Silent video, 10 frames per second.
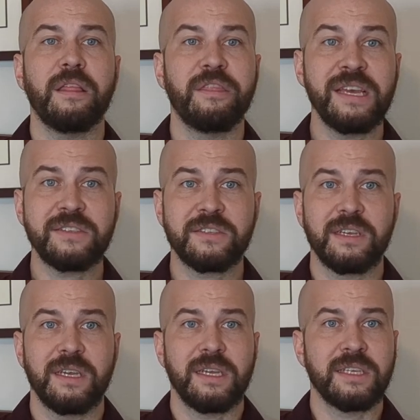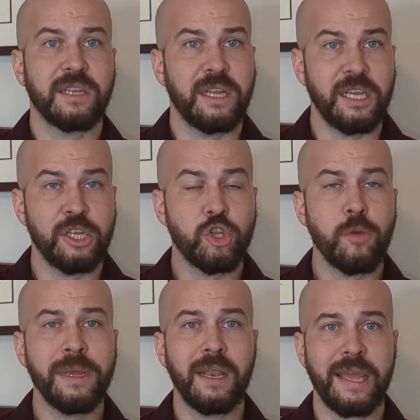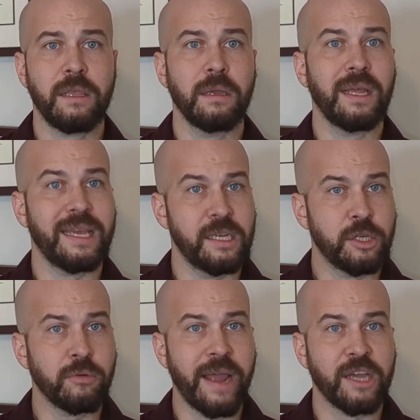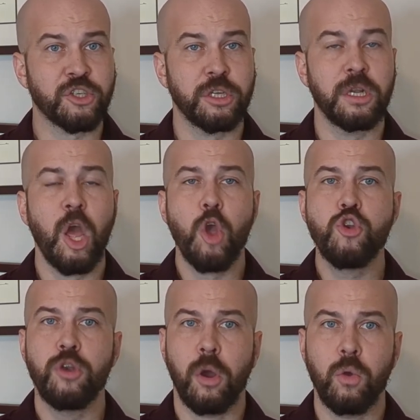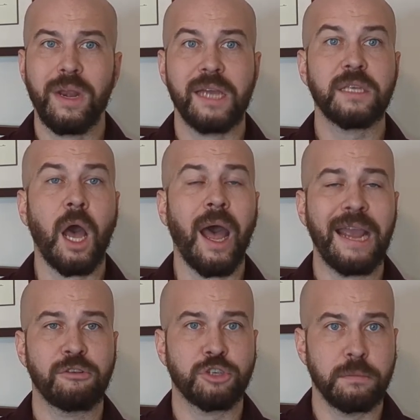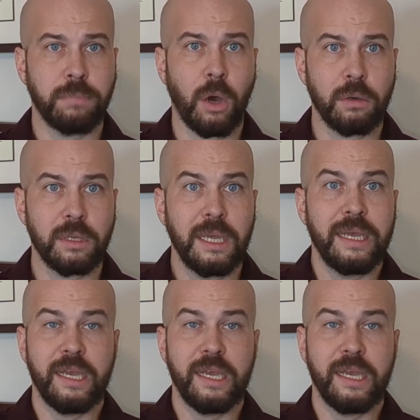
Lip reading: This is an intermolecular interaction known as a hydrogen bond.